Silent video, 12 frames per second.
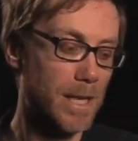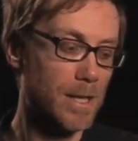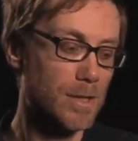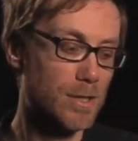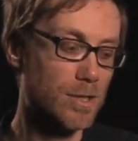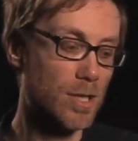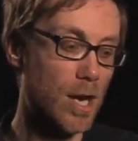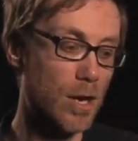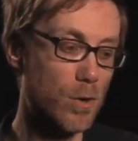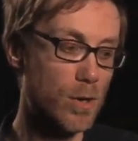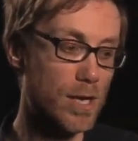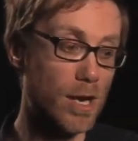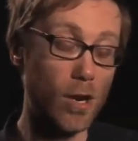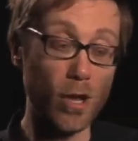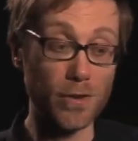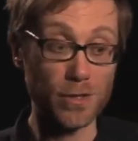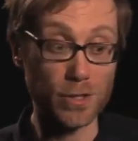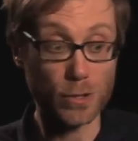So, you know, a lot
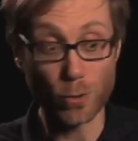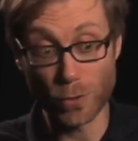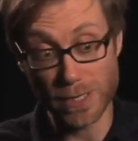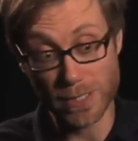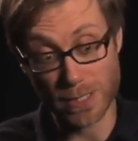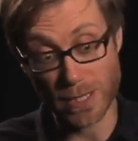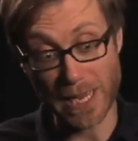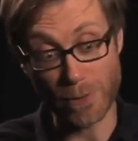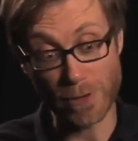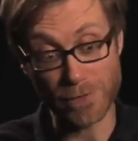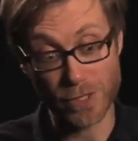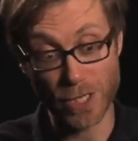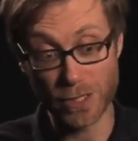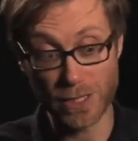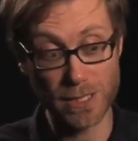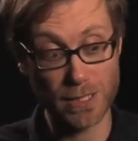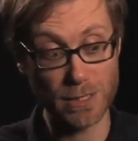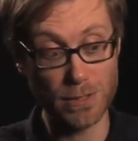of the stories that we've turned
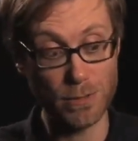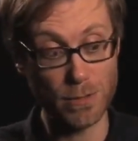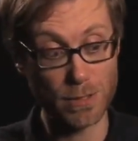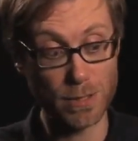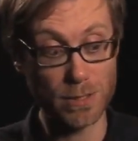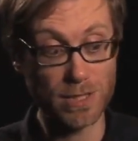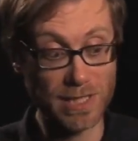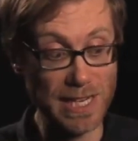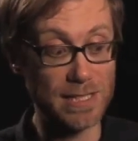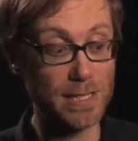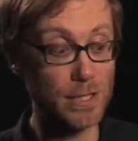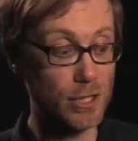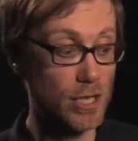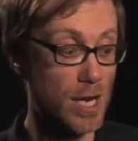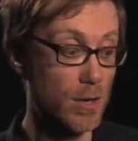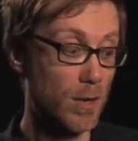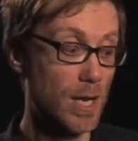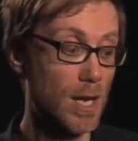into scenes in the
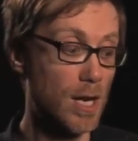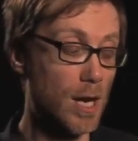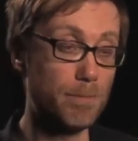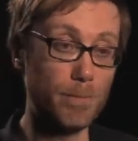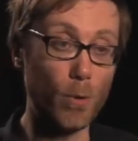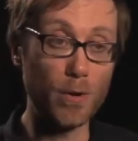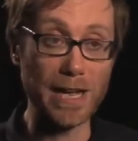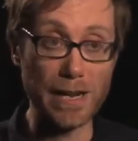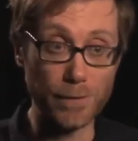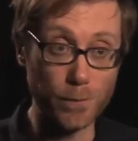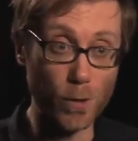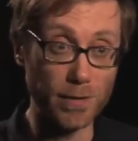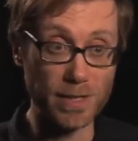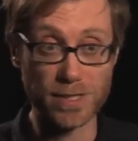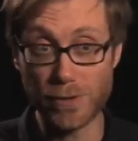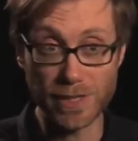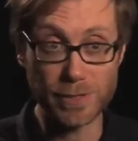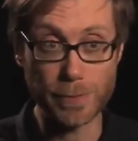show are born out of Warwick's
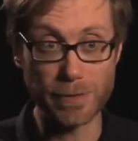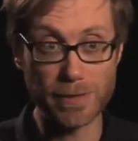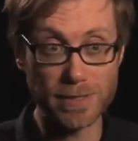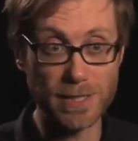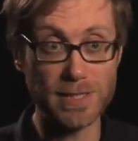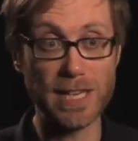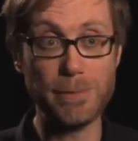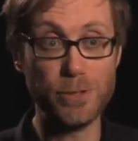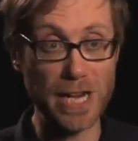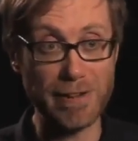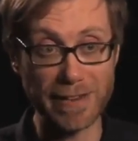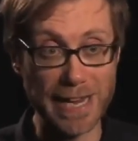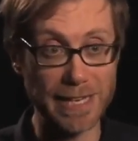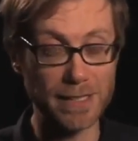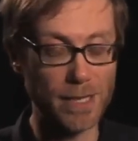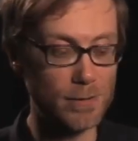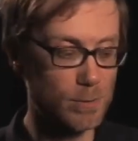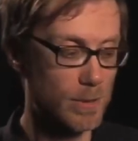own experiences, him sharing
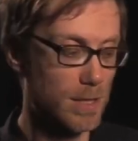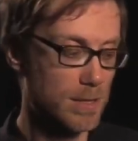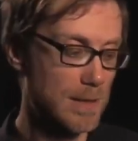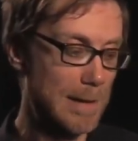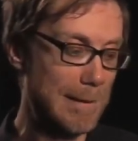anecdotes with us.